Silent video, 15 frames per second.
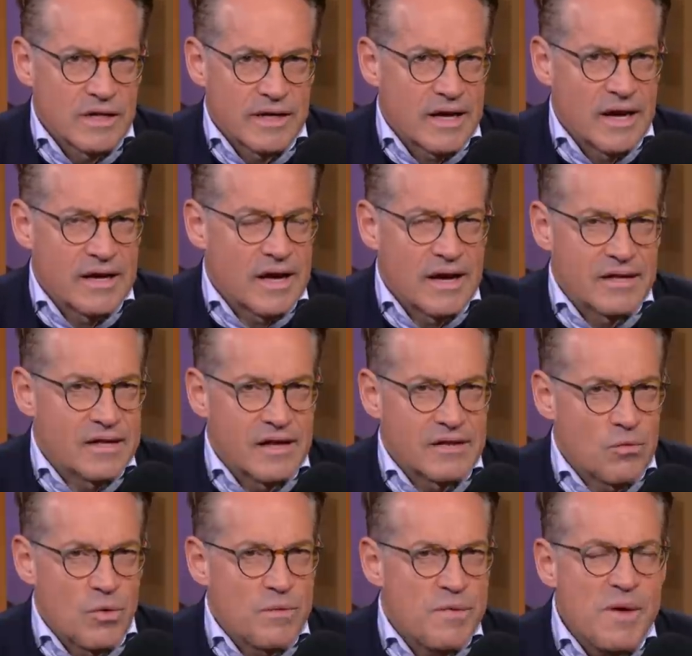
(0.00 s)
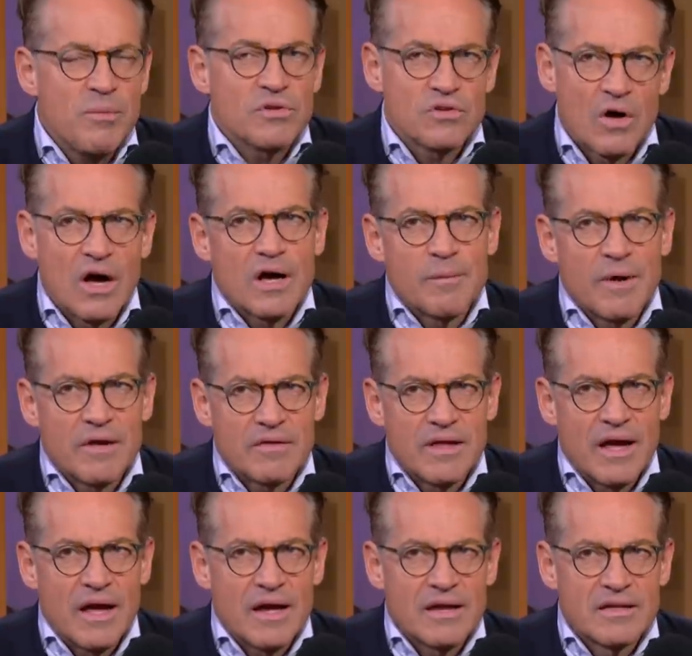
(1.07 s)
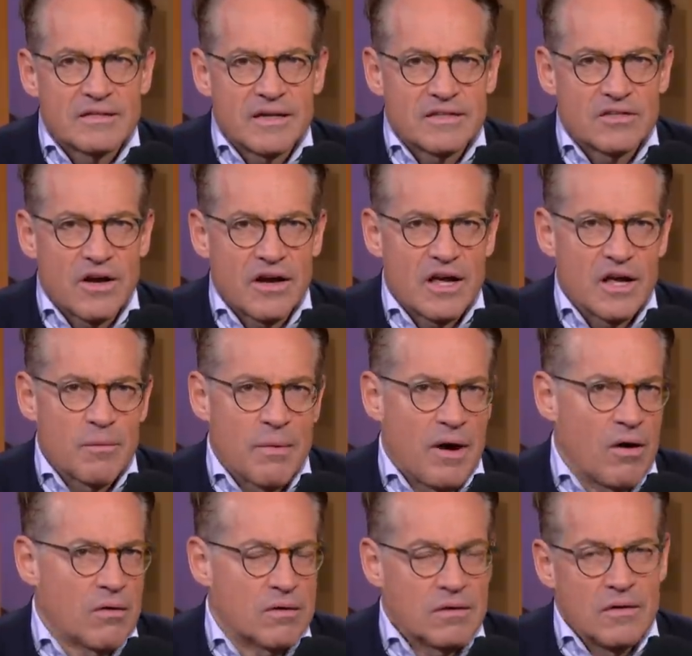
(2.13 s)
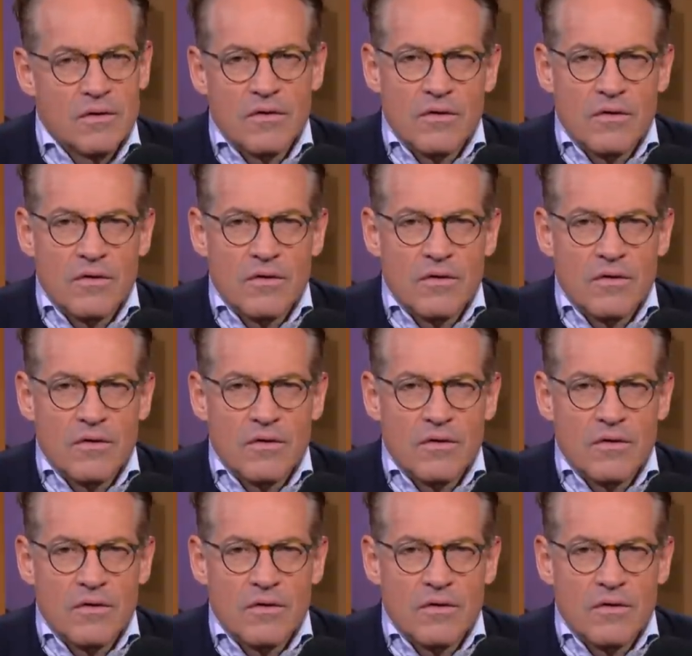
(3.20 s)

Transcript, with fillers: Like when people talk about that, it's like talking about,